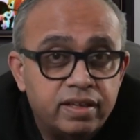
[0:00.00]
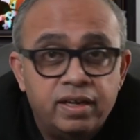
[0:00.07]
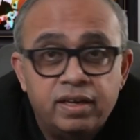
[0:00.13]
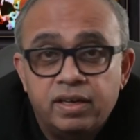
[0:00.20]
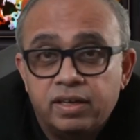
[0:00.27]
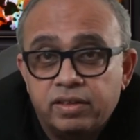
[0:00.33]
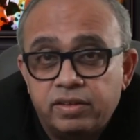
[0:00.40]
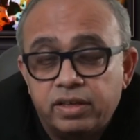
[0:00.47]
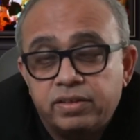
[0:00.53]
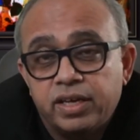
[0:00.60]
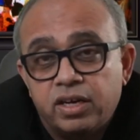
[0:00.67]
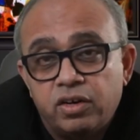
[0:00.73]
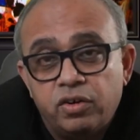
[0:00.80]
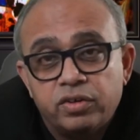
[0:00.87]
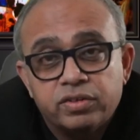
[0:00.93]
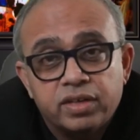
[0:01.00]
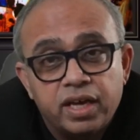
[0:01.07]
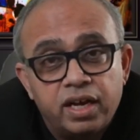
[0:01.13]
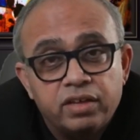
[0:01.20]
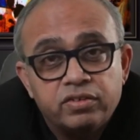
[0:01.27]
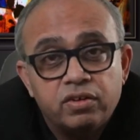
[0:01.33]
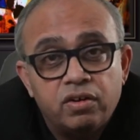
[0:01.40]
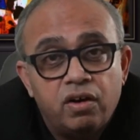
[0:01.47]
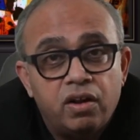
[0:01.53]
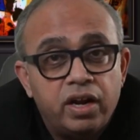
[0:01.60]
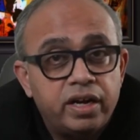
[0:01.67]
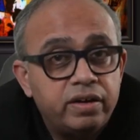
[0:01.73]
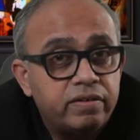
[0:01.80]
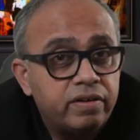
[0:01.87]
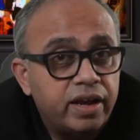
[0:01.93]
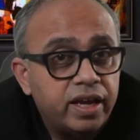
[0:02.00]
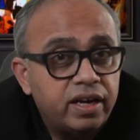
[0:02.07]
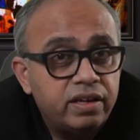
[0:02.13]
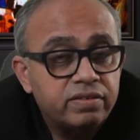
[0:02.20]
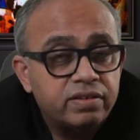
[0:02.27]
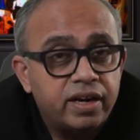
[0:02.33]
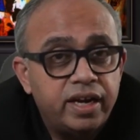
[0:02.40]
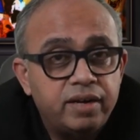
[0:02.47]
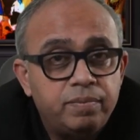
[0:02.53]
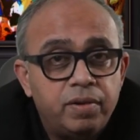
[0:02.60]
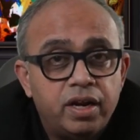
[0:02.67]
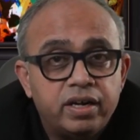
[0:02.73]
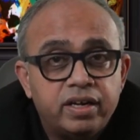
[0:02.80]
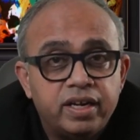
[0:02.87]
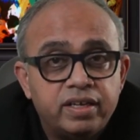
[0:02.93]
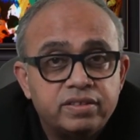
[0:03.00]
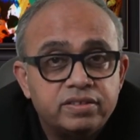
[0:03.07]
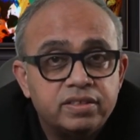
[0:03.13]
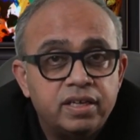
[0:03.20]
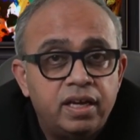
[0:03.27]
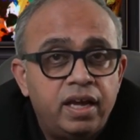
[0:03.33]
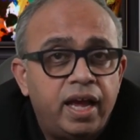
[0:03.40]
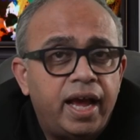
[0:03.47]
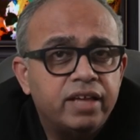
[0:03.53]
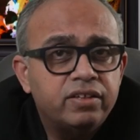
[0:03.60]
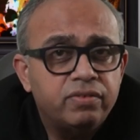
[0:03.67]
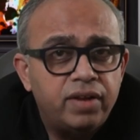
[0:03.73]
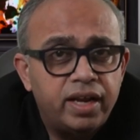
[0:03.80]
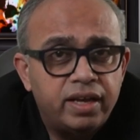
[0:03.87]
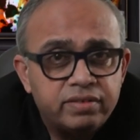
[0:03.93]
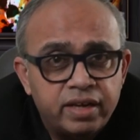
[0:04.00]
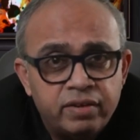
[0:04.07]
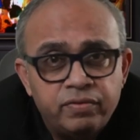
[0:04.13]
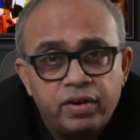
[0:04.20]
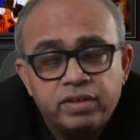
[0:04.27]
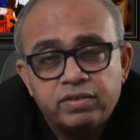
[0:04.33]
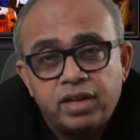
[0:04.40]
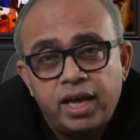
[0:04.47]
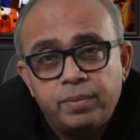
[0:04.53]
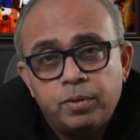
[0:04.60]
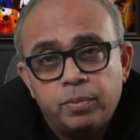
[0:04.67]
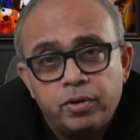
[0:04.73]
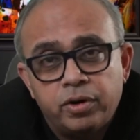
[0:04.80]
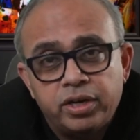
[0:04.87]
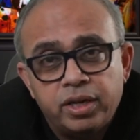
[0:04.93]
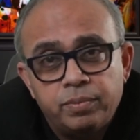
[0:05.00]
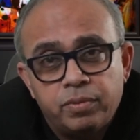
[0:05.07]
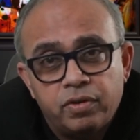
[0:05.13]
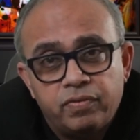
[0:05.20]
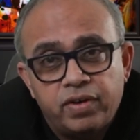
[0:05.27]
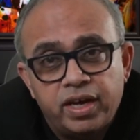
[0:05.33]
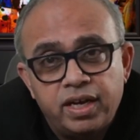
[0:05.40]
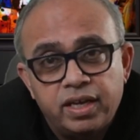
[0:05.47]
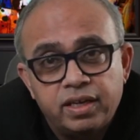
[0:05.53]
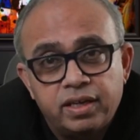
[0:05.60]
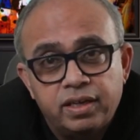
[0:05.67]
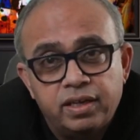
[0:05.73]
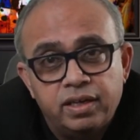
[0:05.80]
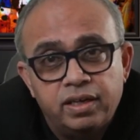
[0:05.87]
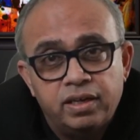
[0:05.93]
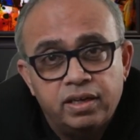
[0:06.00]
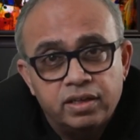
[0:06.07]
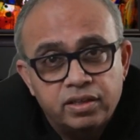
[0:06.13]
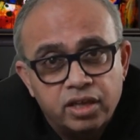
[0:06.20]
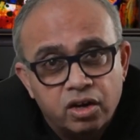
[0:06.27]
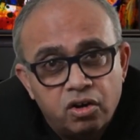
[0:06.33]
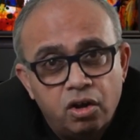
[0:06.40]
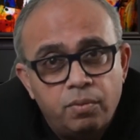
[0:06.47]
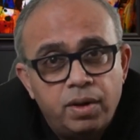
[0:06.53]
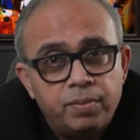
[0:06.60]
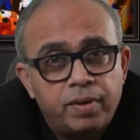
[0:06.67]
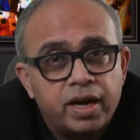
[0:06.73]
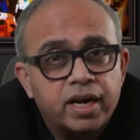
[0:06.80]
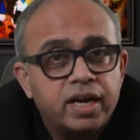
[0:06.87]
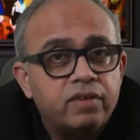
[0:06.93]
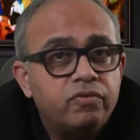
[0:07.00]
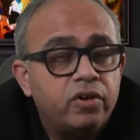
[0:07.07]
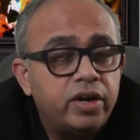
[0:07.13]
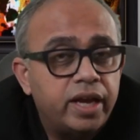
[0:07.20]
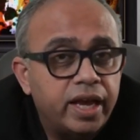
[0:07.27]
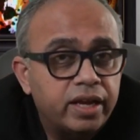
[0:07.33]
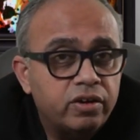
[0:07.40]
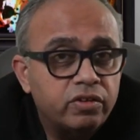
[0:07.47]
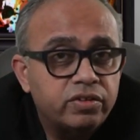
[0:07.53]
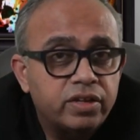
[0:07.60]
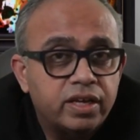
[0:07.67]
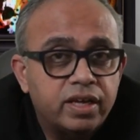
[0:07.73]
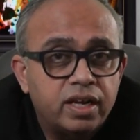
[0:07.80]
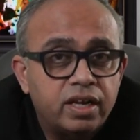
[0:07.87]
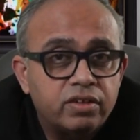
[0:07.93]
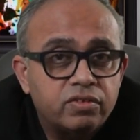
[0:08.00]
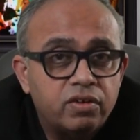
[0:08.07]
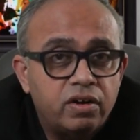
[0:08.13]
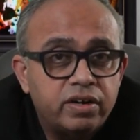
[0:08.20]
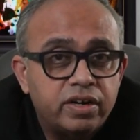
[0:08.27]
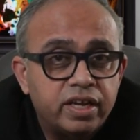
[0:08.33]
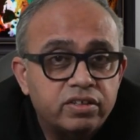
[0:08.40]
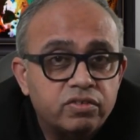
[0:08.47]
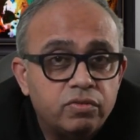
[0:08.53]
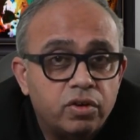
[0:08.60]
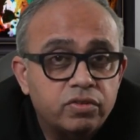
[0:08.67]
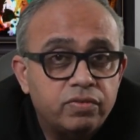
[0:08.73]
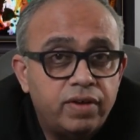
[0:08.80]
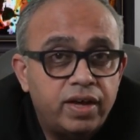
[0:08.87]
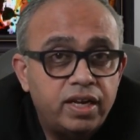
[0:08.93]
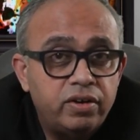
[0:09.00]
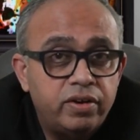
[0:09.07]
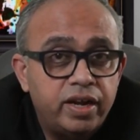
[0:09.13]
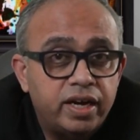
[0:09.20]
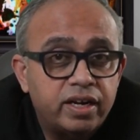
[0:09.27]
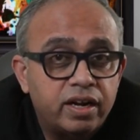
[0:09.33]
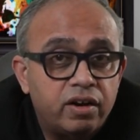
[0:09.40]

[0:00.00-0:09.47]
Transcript: This includes cholesterol and triglyceride blood tests, as well as advanced lipoprotein profiling. The global market for diagnostic cholesterol tests was valued at around